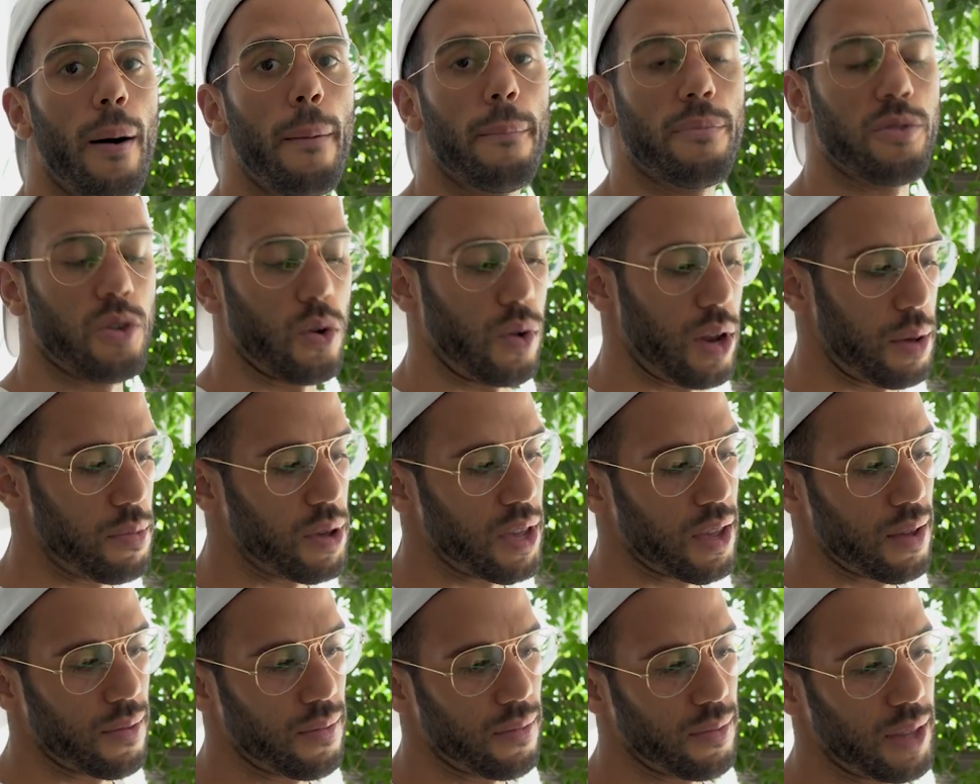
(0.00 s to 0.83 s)
so let
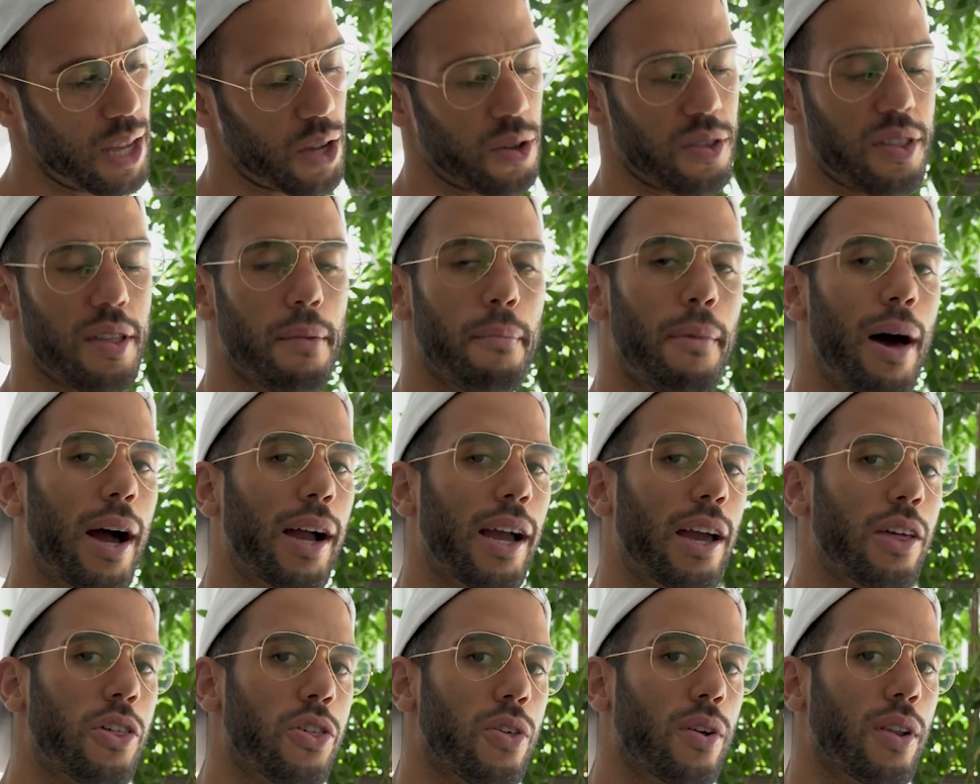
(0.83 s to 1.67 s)
me take a step
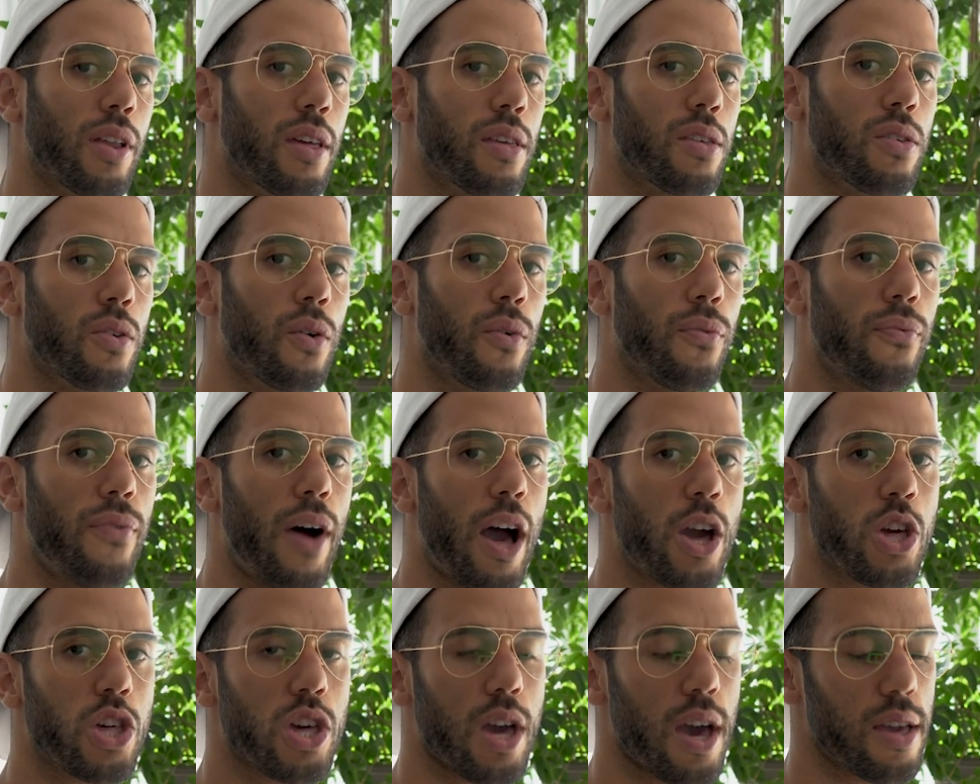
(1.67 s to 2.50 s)
back actually. So
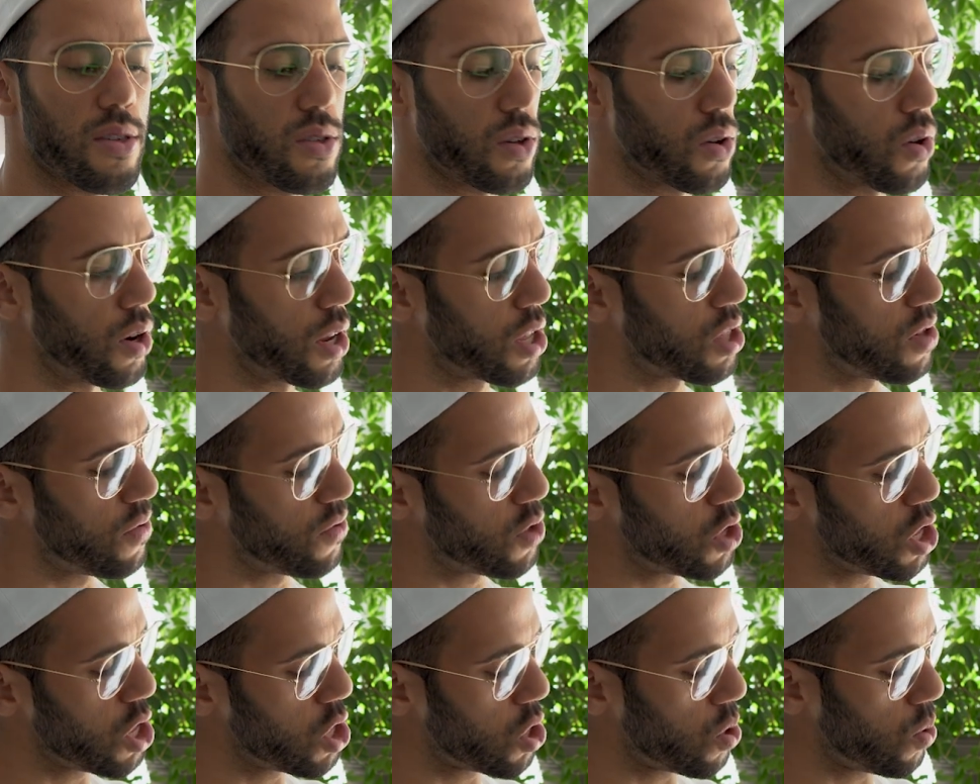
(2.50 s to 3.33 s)
fascia is a connective
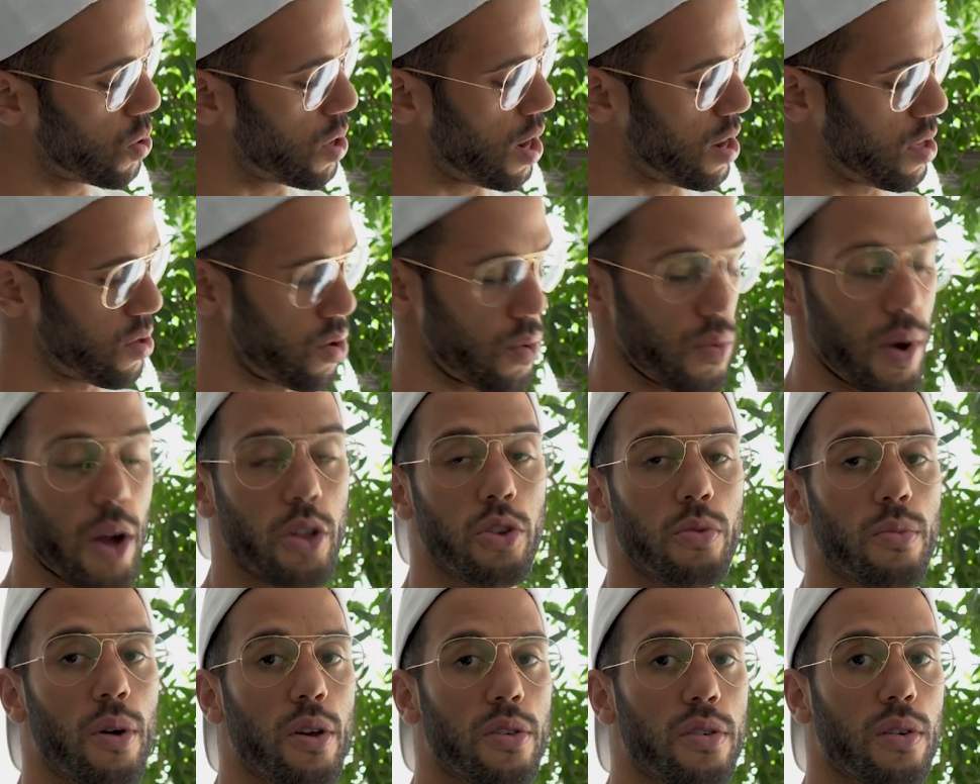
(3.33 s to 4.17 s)
tissue that is around
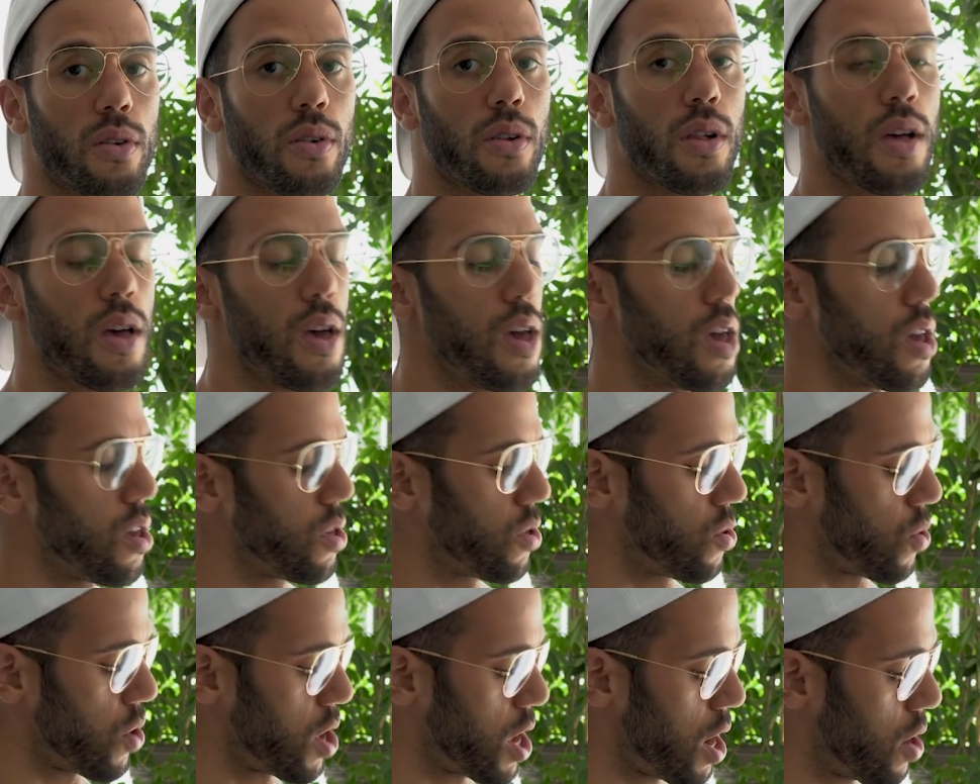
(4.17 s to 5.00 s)
your muscle.
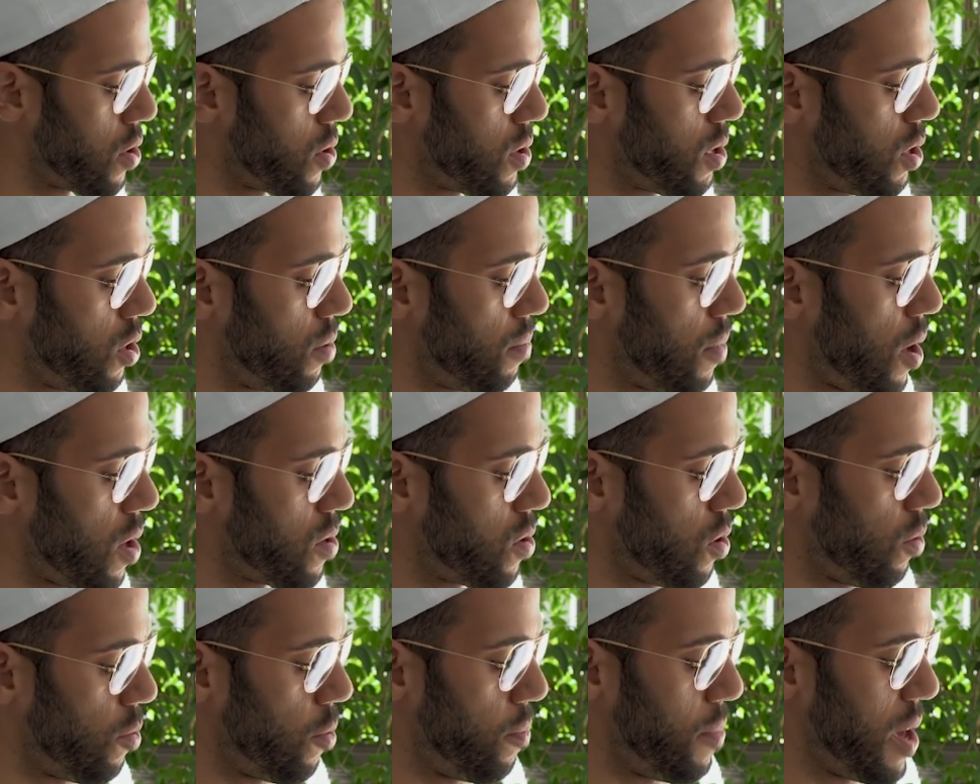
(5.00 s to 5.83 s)
So here you see the
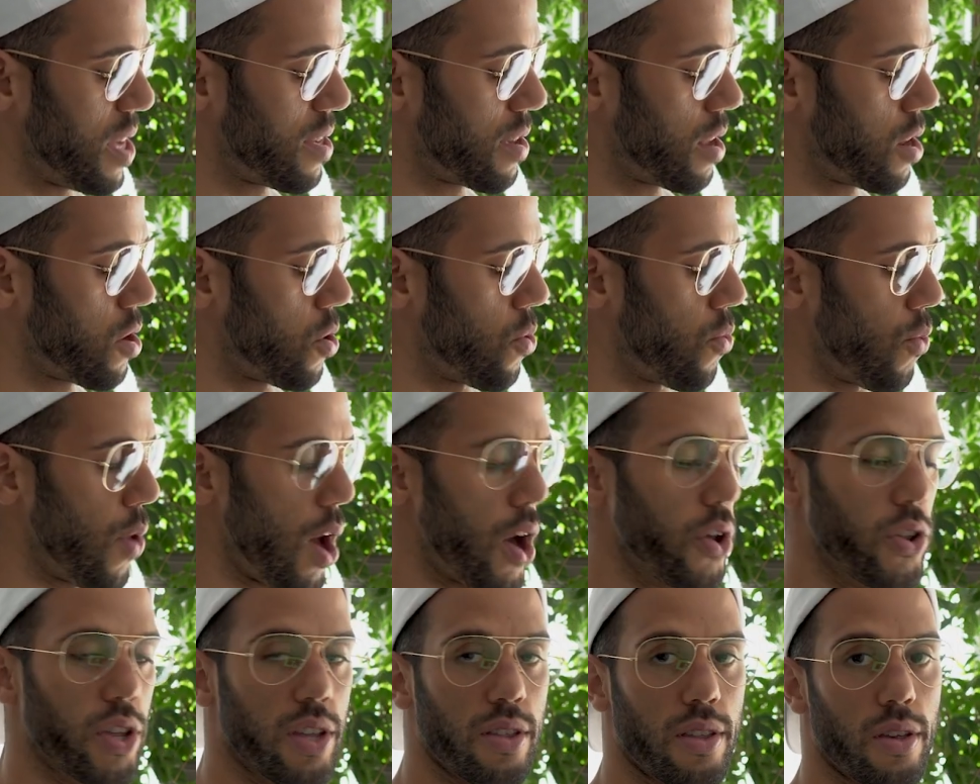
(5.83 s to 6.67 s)
muscle, but basically
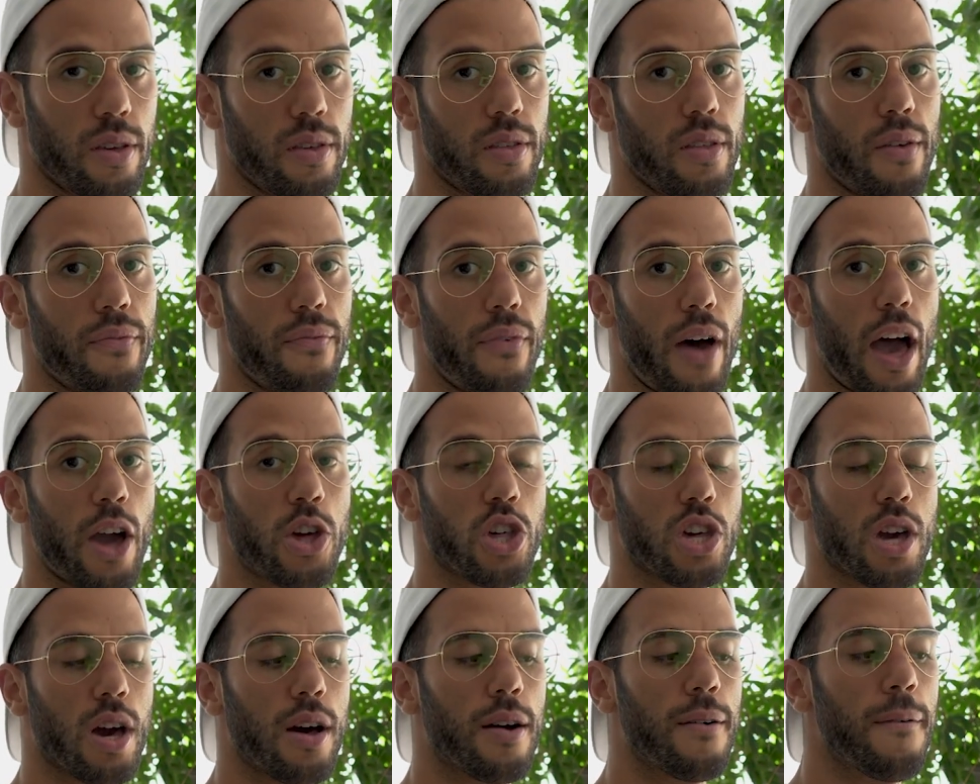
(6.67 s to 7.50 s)
around it is the
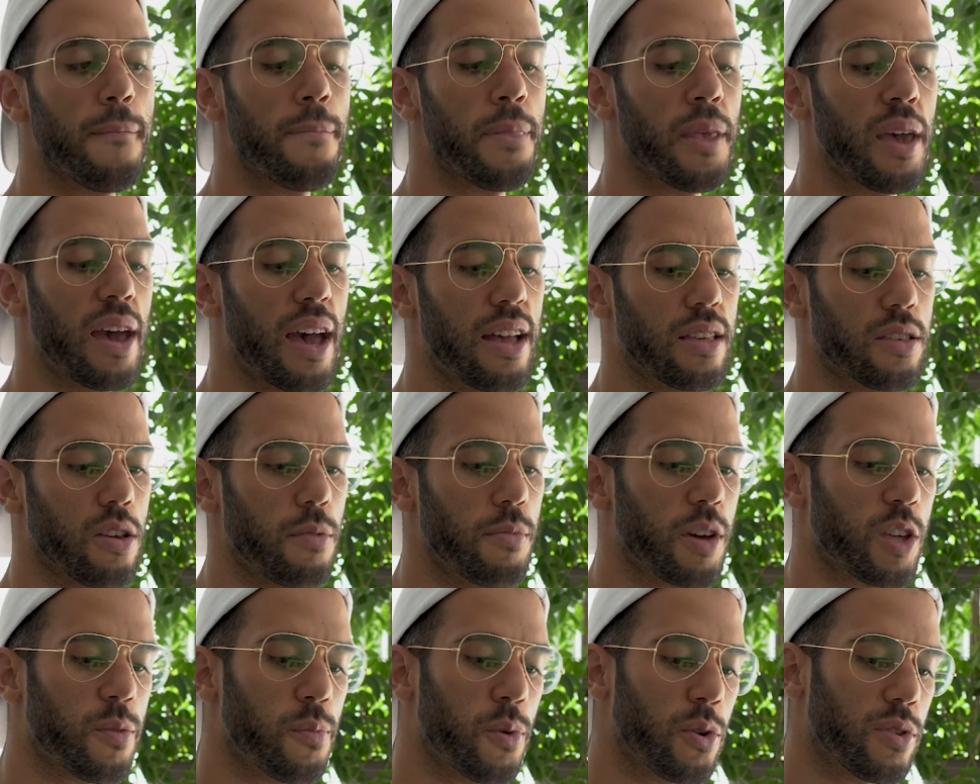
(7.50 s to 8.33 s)
fascia. And
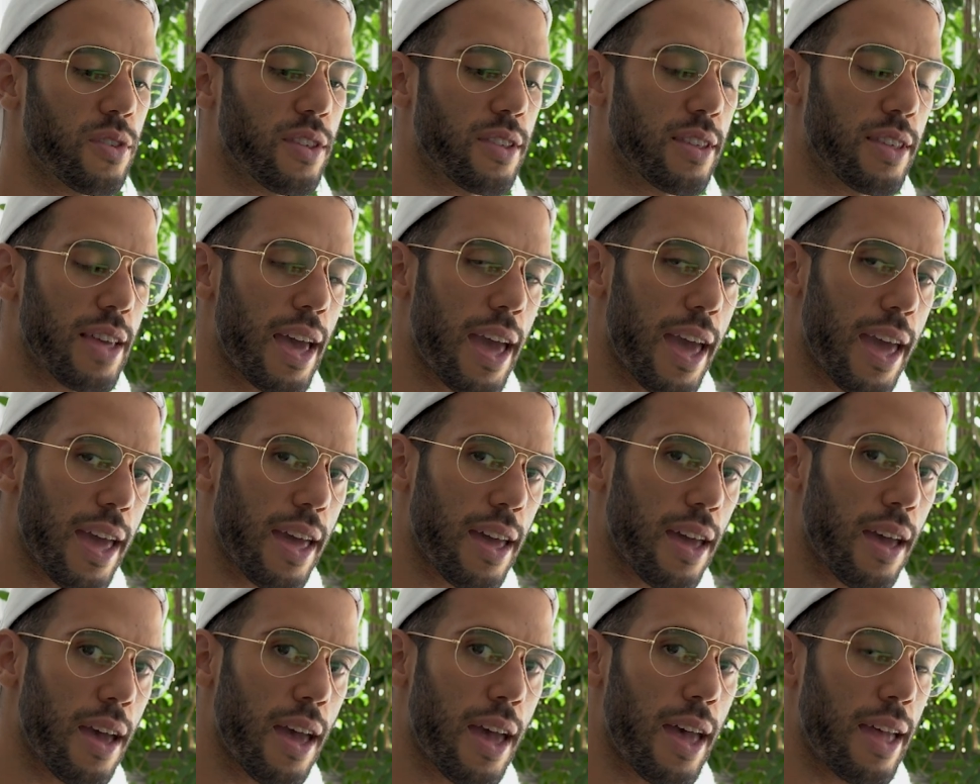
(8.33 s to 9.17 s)
some experts
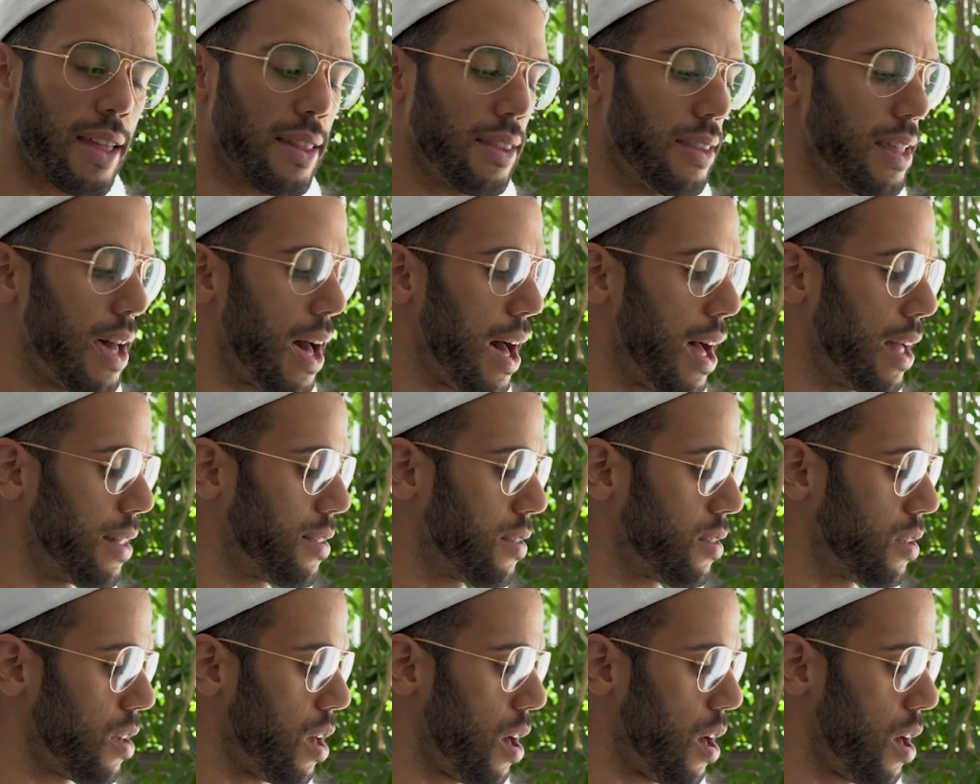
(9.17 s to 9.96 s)
say that